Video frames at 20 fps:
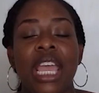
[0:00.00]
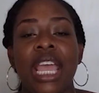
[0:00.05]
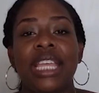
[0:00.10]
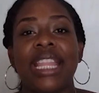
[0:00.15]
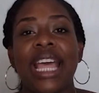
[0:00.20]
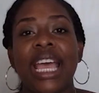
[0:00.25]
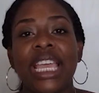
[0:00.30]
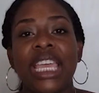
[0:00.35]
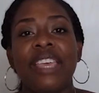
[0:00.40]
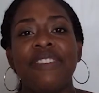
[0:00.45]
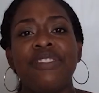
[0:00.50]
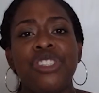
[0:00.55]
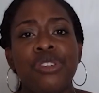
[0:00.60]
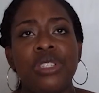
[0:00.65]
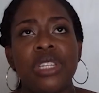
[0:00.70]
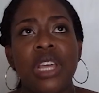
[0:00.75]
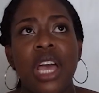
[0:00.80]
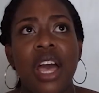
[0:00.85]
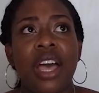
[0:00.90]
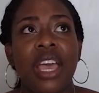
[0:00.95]
and that gives you
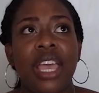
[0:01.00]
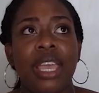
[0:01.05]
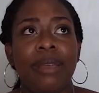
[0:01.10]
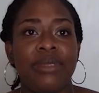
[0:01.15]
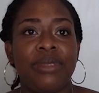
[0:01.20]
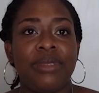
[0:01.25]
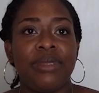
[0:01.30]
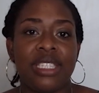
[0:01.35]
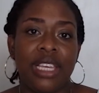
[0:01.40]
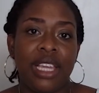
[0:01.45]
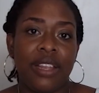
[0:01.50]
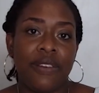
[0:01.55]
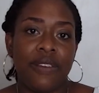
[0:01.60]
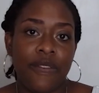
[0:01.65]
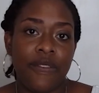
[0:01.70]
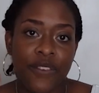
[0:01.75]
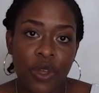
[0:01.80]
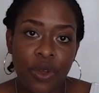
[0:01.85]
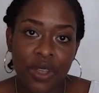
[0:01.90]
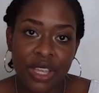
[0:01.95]
time to sit and
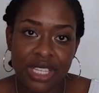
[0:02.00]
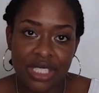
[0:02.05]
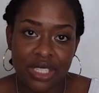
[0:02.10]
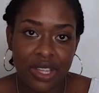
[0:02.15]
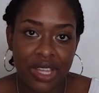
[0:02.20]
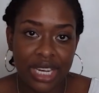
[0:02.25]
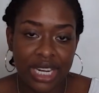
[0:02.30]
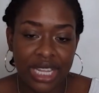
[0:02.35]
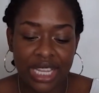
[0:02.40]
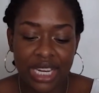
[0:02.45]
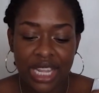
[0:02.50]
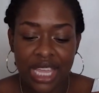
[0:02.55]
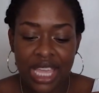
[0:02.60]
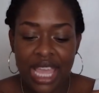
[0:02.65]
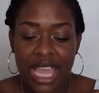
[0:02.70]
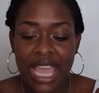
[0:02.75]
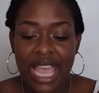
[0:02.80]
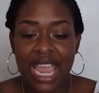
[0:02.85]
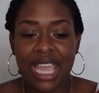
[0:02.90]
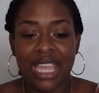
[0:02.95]
focus on it
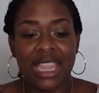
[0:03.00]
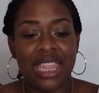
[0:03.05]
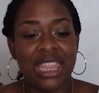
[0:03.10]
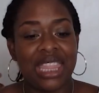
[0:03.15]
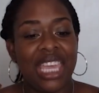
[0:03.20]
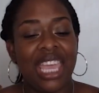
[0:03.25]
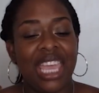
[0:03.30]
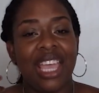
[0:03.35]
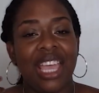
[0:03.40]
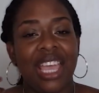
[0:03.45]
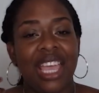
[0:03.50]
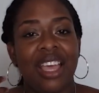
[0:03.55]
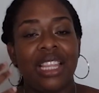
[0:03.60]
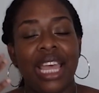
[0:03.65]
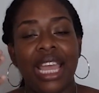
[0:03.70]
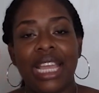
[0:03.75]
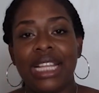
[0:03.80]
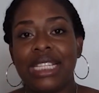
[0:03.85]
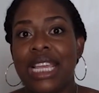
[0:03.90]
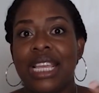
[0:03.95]
and think
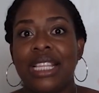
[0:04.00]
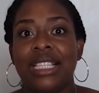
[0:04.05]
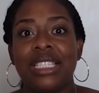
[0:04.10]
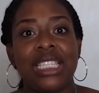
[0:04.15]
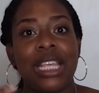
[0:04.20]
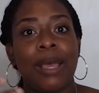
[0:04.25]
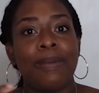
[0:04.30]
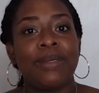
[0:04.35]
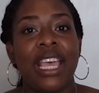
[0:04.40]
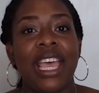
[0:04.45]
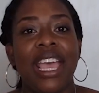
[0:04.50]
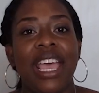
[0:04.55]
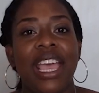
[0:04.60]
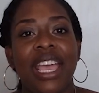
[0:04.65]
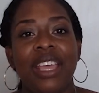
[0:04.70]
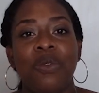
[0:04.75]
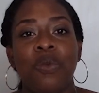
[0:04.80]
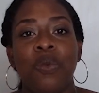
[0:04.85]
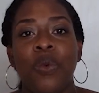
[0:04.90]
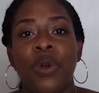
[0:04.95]
like 10 steps
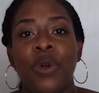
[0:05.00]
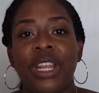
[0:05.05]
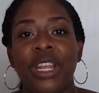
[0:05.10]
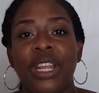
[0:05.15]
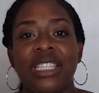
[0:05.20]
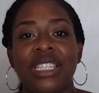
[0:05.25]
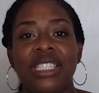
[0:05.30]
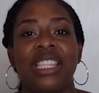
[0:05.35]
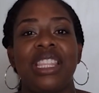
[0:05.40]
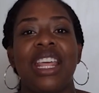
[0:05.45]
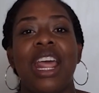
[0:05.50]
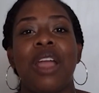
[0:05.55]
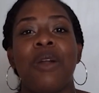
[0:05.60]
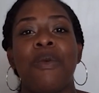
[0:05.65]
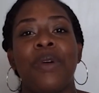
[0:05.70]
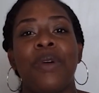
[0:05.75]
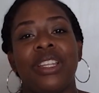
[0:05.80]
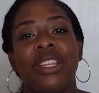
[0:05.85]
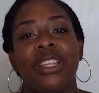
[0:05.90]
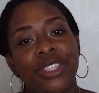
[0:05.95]
ahead. What is it that I
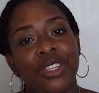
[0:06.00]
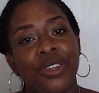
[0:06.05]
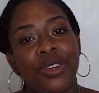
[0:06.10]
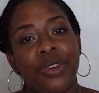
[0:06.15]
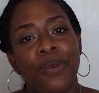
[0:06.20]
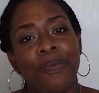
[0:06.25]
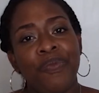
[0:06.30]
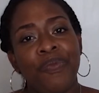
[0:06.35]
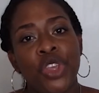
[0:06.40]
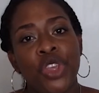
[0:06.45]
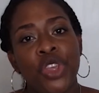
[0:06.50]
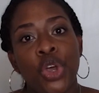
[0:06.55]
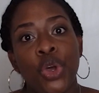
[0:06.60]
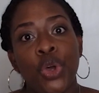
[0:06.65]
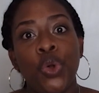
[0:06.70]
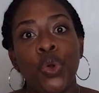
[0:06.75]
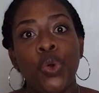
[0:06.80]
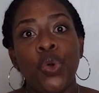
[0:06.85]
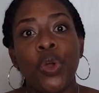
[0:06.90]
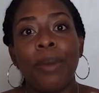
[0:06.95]
want to do?
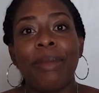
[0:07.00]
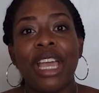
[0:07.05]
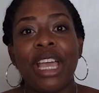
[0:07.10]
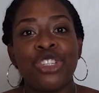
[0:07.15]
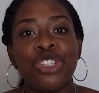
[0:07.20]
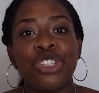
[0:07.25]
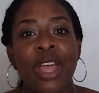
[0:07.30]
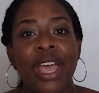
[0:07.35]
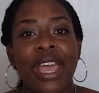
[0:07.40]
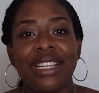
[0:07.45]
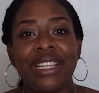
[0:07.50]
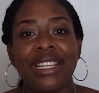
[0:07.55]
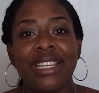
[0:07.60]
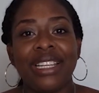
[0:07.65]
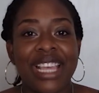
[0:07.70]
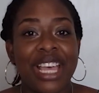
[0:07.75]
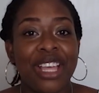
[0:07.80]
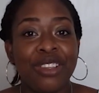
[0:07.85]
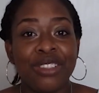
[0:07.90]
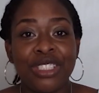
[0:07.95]
Who am I trying to
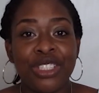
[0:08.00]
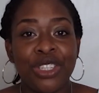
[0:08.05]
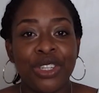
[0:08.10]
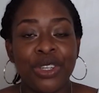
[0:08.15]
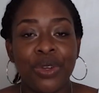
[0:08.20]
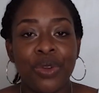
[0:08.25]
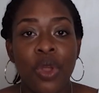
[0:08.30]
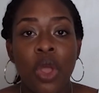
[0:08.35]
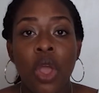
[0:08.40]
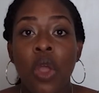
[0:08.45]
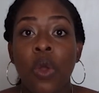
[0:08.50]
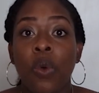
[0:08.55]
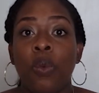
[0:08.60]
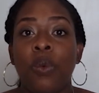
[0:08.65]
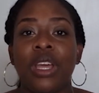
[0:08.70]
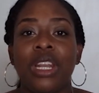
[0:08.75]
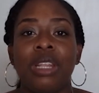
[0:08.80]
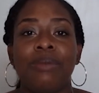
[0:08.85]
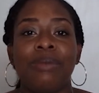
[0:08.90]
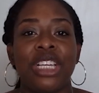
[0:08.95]
sell to?
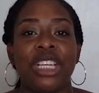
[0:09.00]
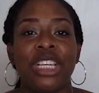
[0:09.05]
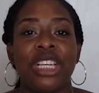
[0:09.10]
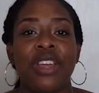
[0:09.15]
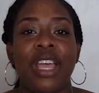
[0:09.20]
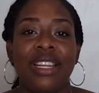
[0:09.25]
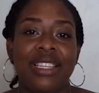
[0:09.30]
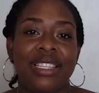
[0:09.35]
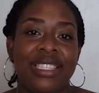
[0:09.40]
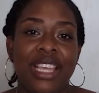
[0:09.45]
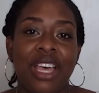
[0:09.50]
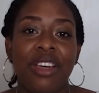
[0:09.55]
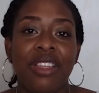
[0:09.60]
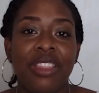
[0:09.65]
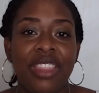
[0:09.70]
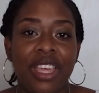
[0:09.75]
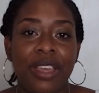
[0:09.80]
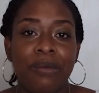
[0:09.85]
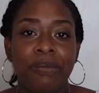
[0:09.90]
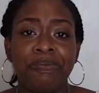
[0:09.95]
What am I trying to sell
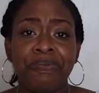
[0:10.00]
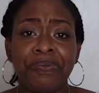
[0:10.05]
them?